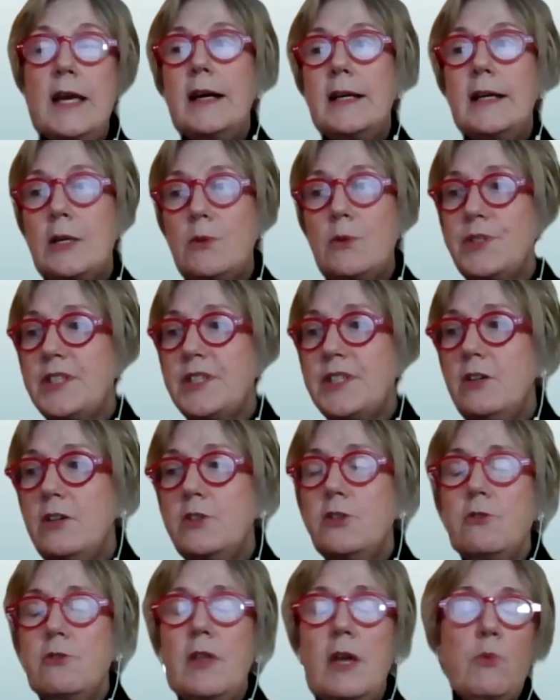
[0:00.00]
And I will tell
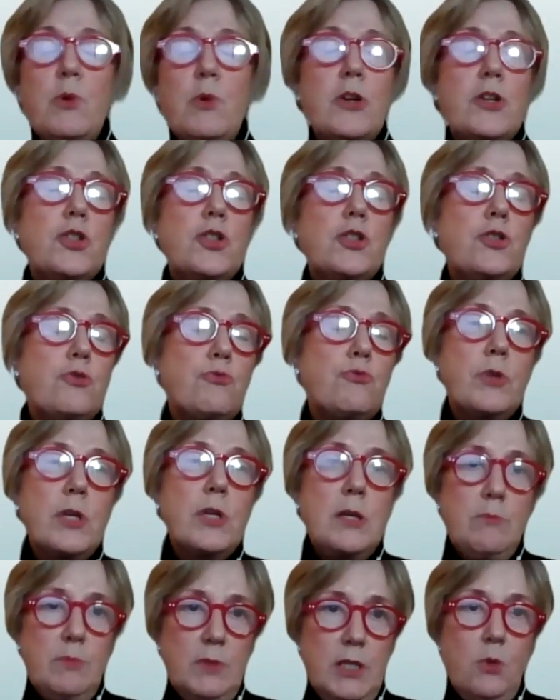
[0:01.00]
you, they were
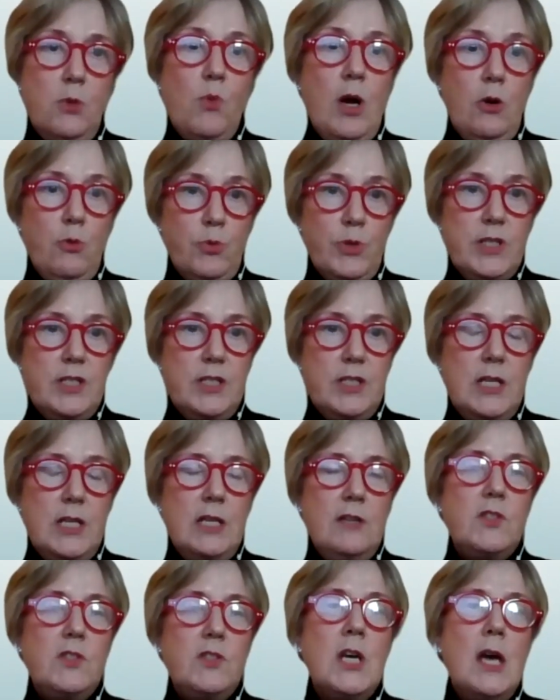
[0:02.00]
extremely well
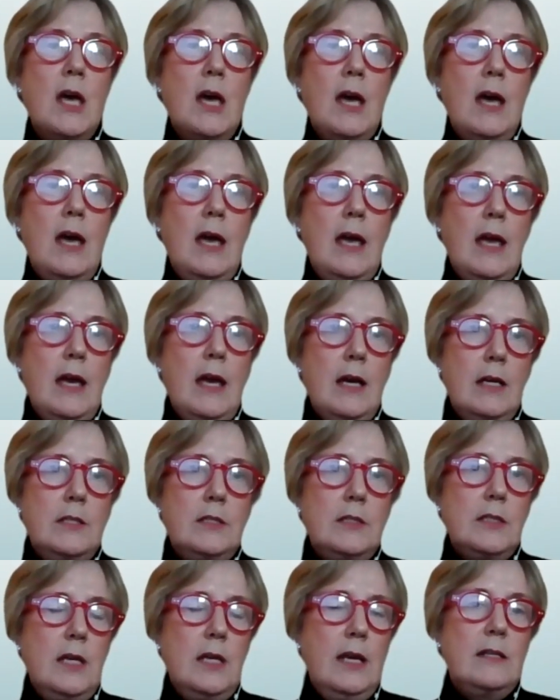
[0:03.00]
received
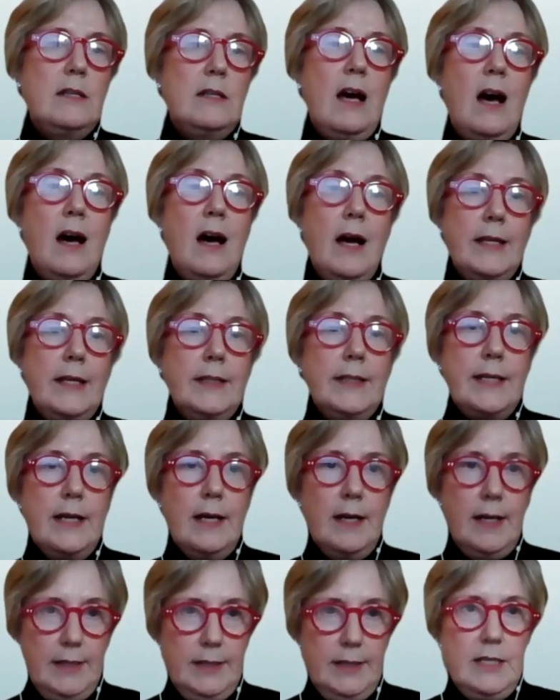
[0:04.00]
and highly
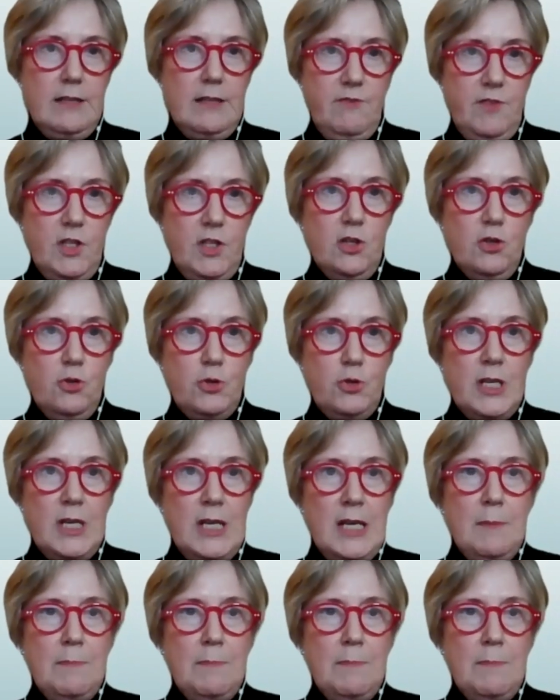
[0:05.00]
viewed,